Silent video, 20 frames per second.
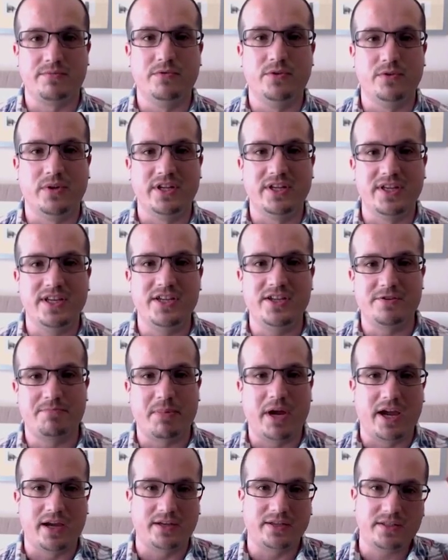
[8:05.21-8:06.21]
smaller niche
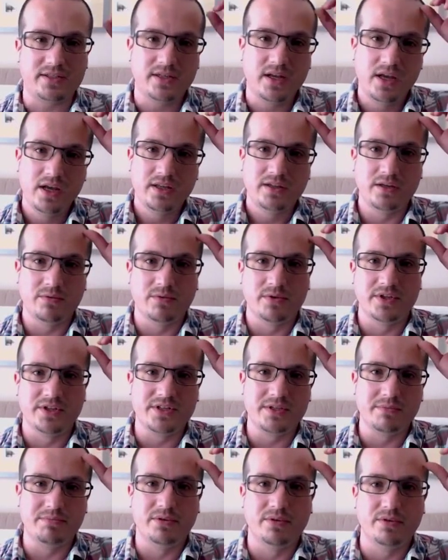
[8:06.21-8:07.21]
banks that want
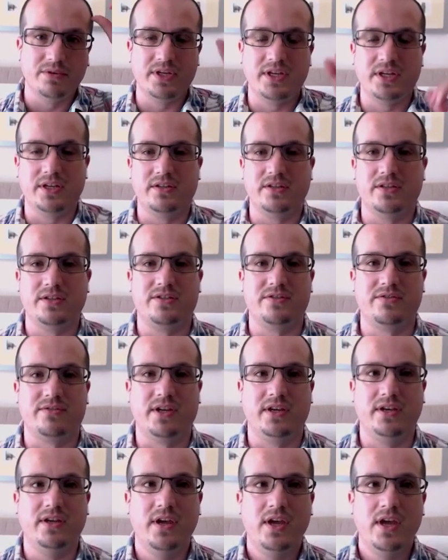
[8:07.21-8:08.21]
to support the
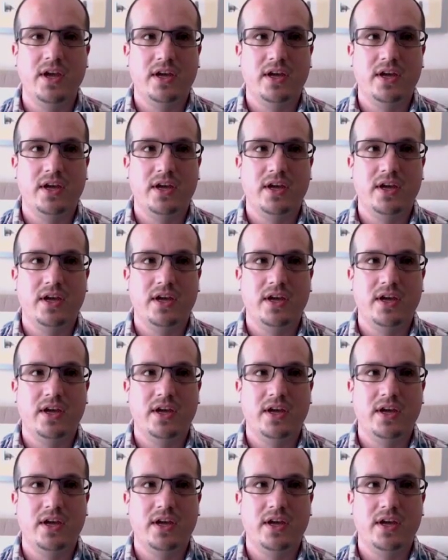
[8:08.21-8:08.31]
industry.